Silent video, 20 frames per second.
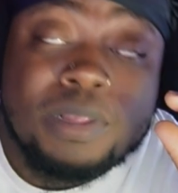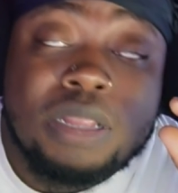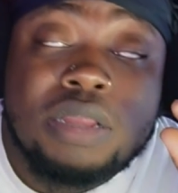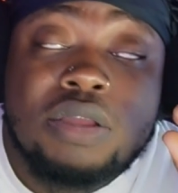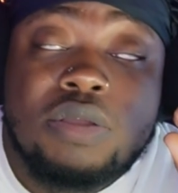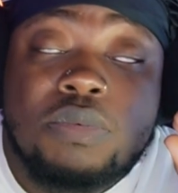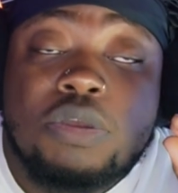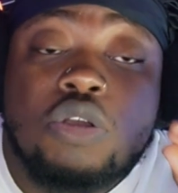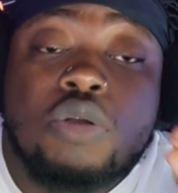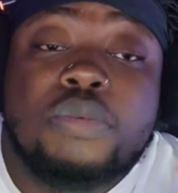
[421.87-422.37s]

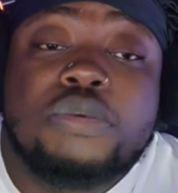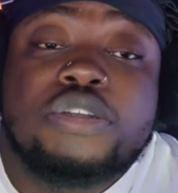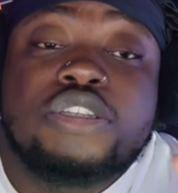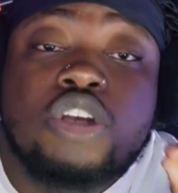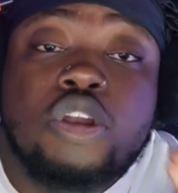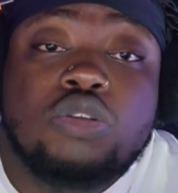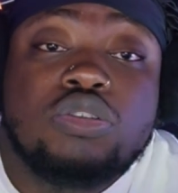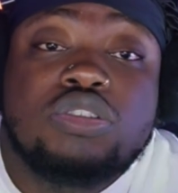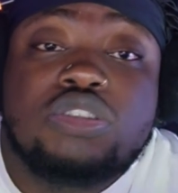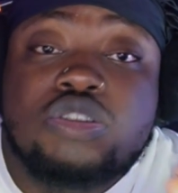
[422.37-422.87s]
We almost
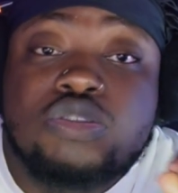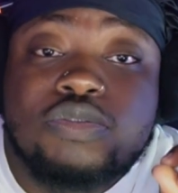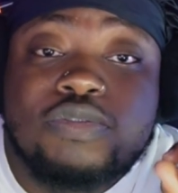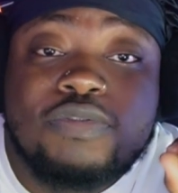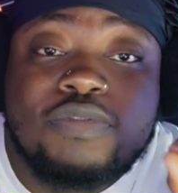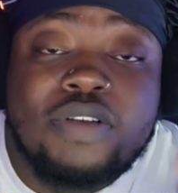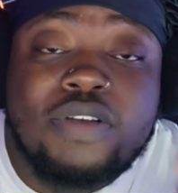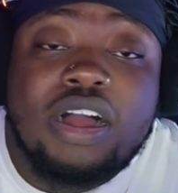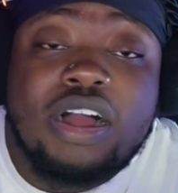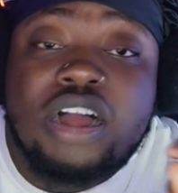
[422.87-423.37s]
close to
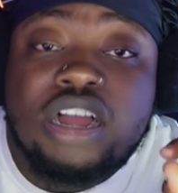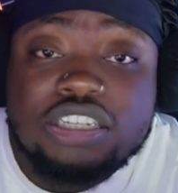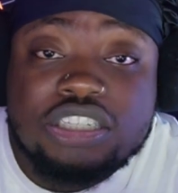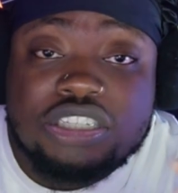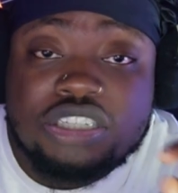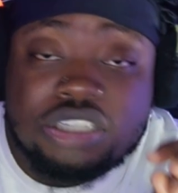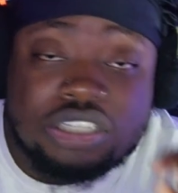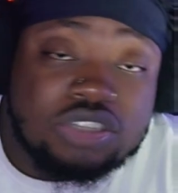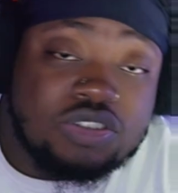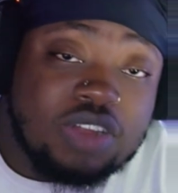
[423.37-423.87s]
500
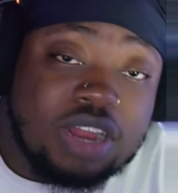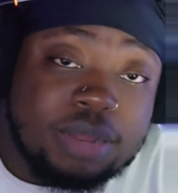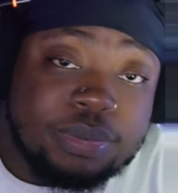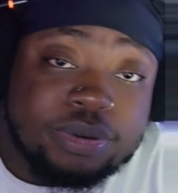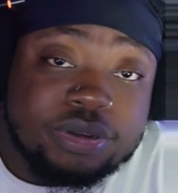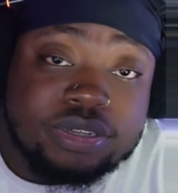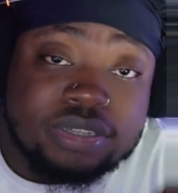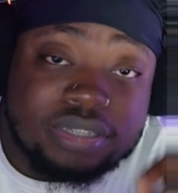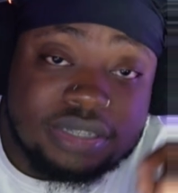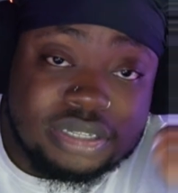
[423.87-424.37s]

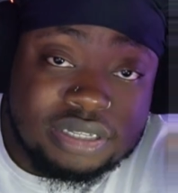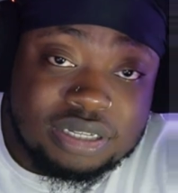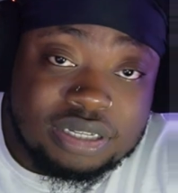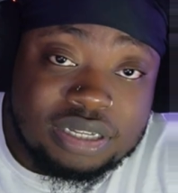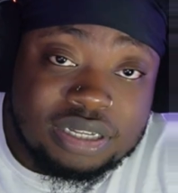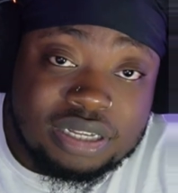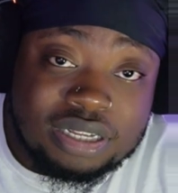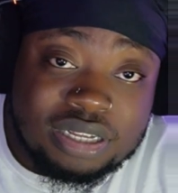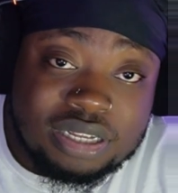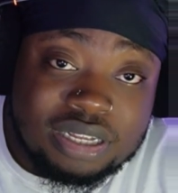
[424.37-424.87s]
subscribers.
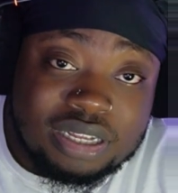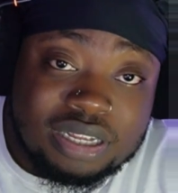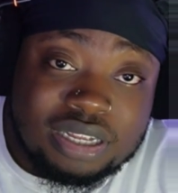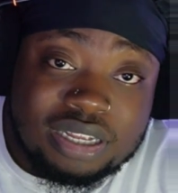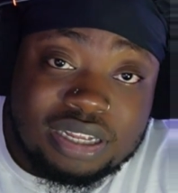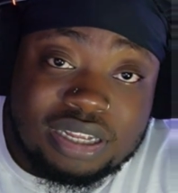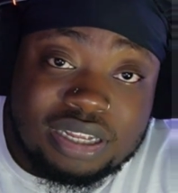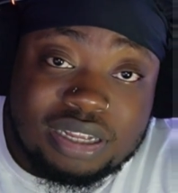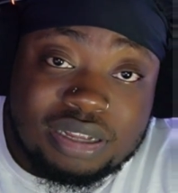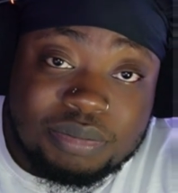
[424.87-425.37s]

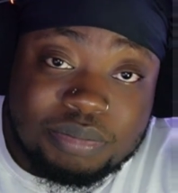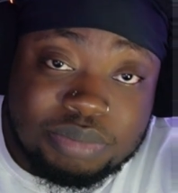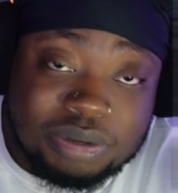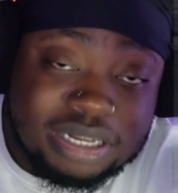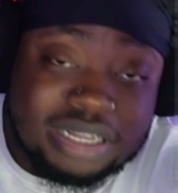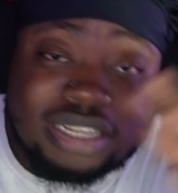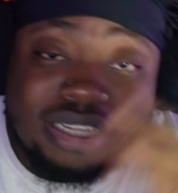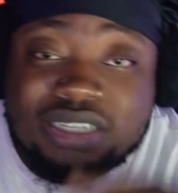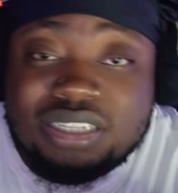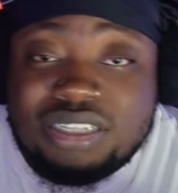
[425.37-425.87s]

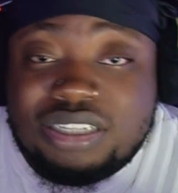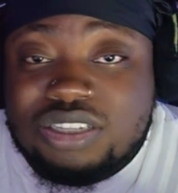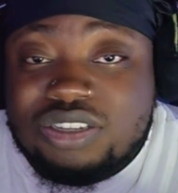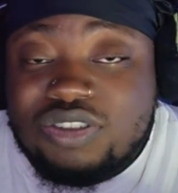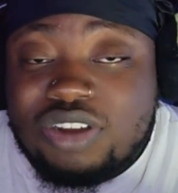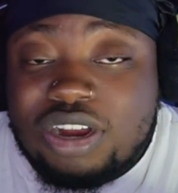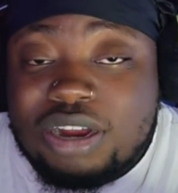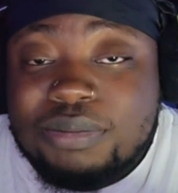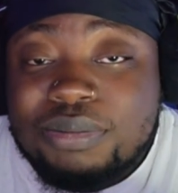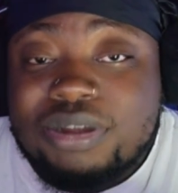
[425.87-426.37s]
Please hit the
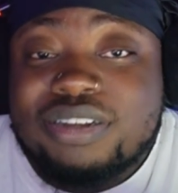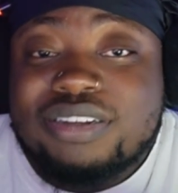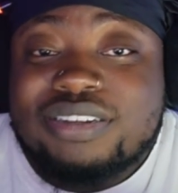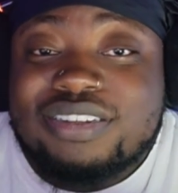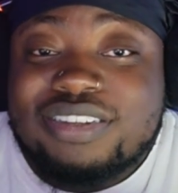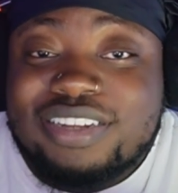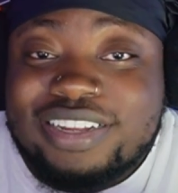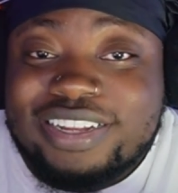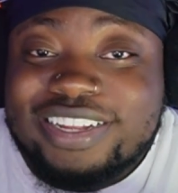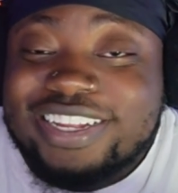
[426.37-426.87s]
subscribe
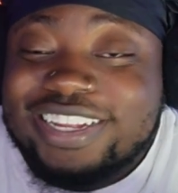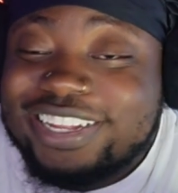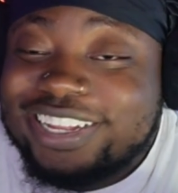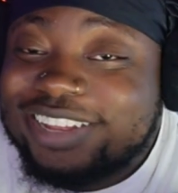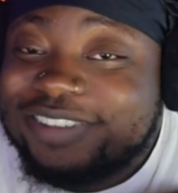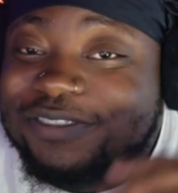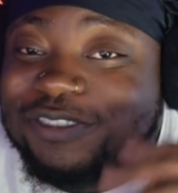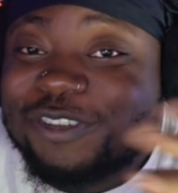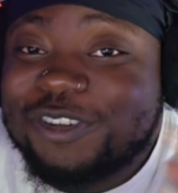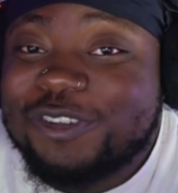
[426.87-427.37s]
button
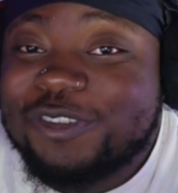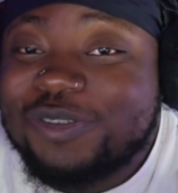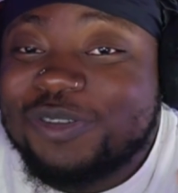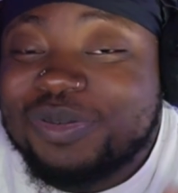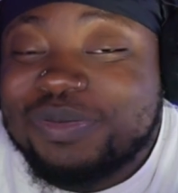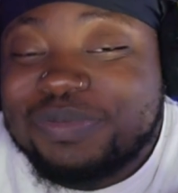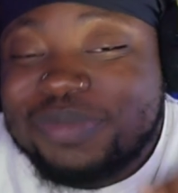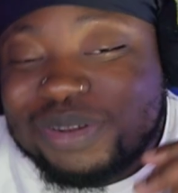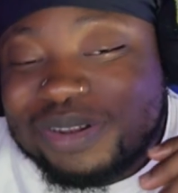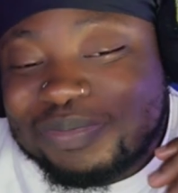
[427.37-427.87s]
if you're new
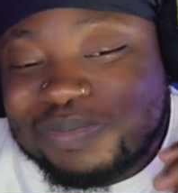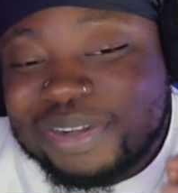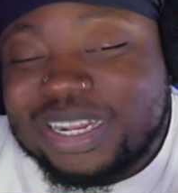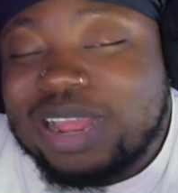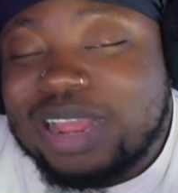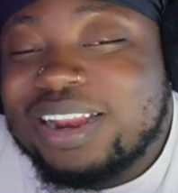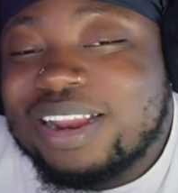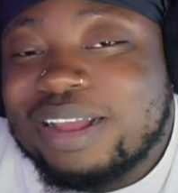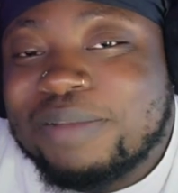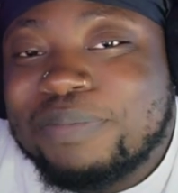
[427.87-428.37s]
and put
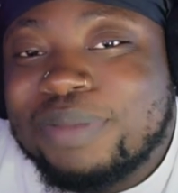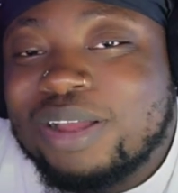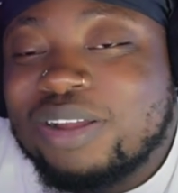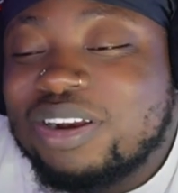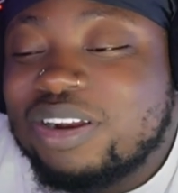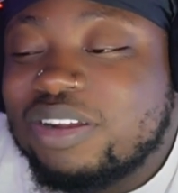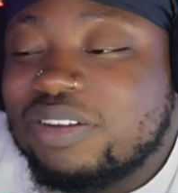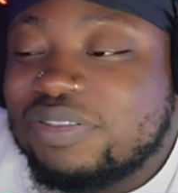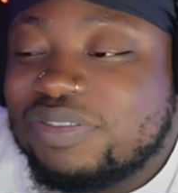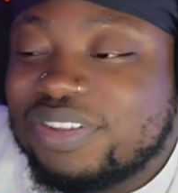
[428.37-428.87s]
that in that bell
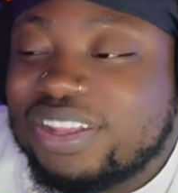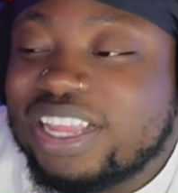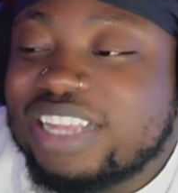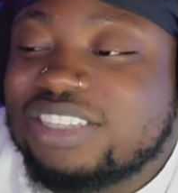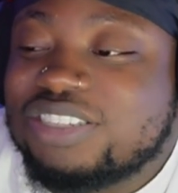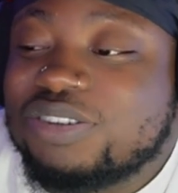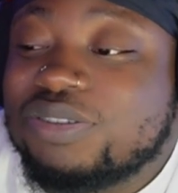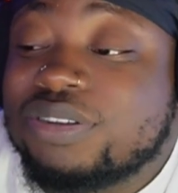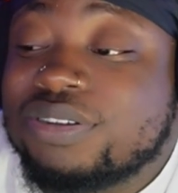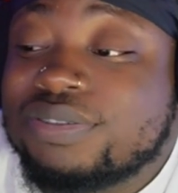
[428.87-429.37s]

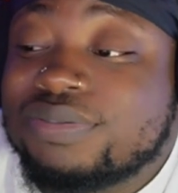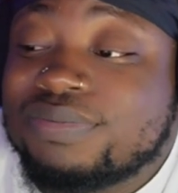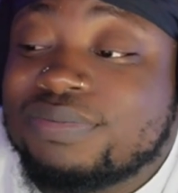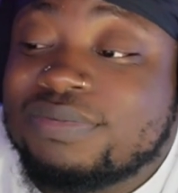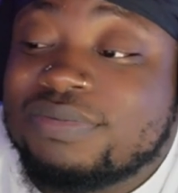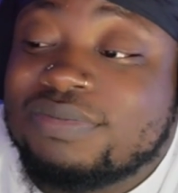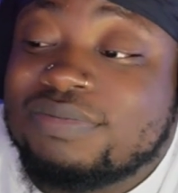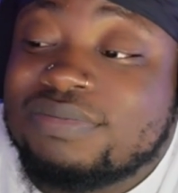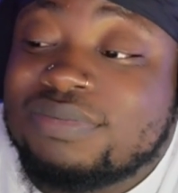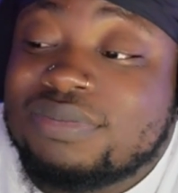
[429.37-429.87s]
notification on.
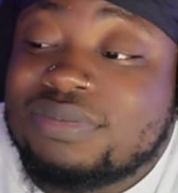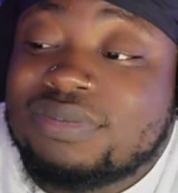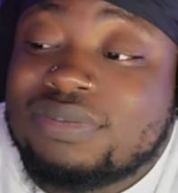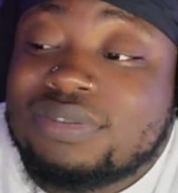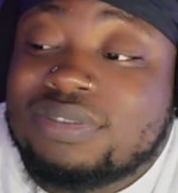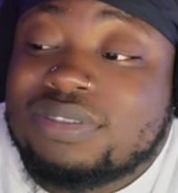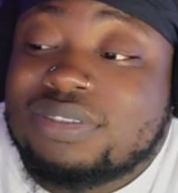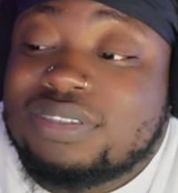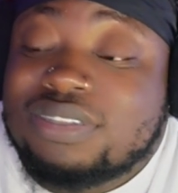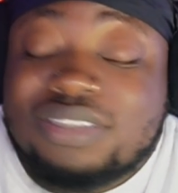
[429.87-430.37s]

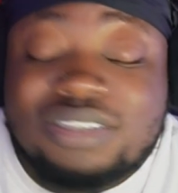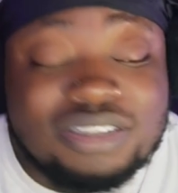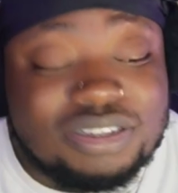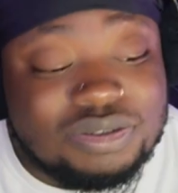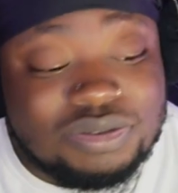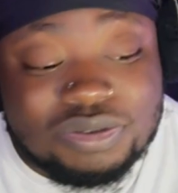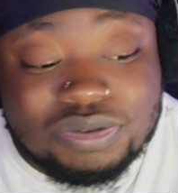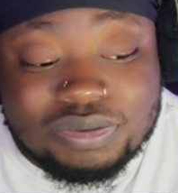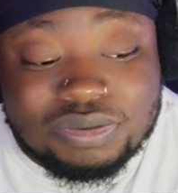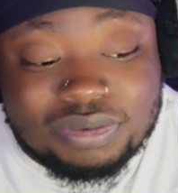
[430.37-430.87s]

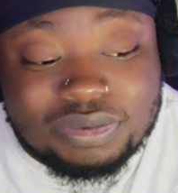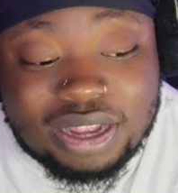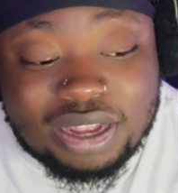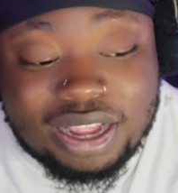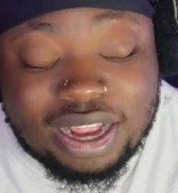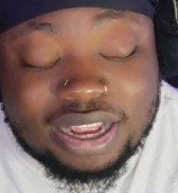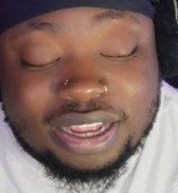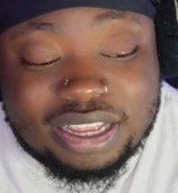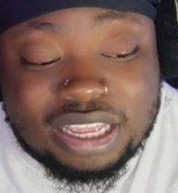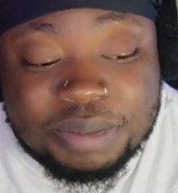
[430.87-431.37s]
Shoot, I
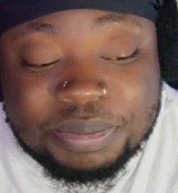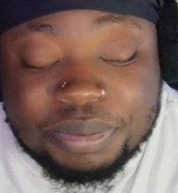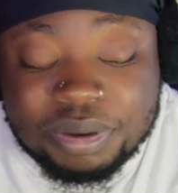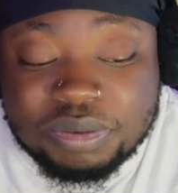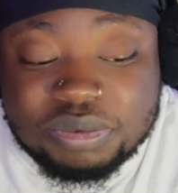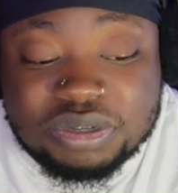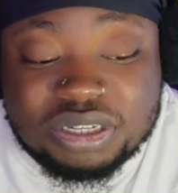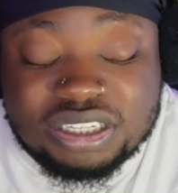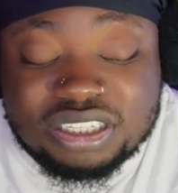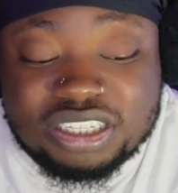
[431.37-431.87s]
gotta keep up
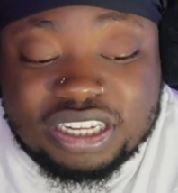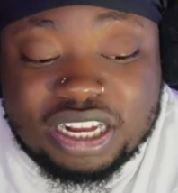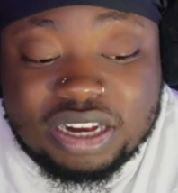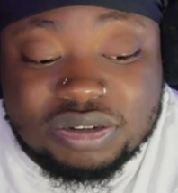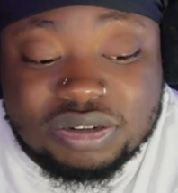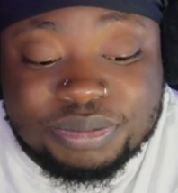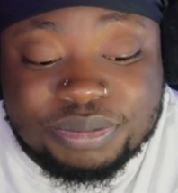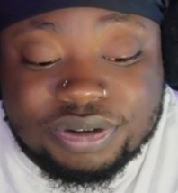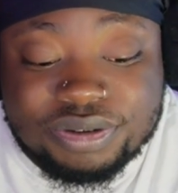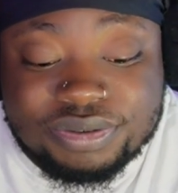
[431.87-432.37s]
with these
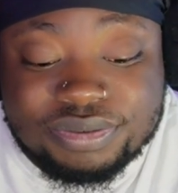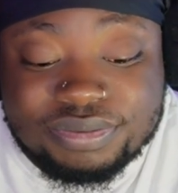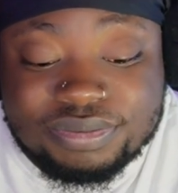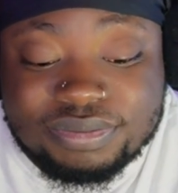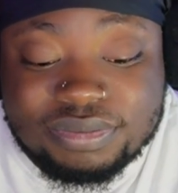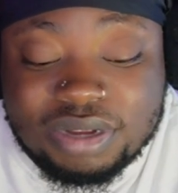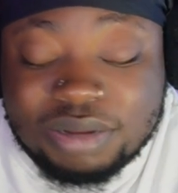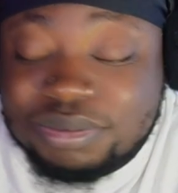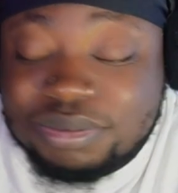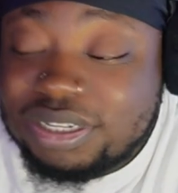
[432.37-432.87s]
channels, bro.
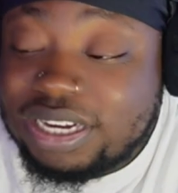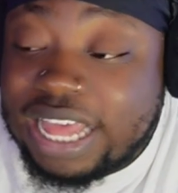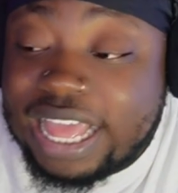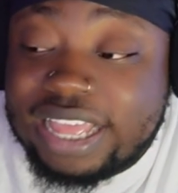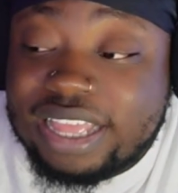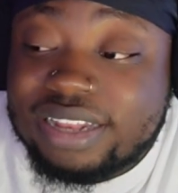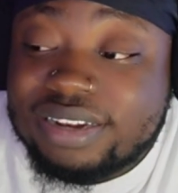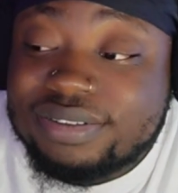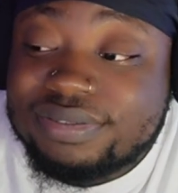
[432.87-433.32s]
I'm slacking.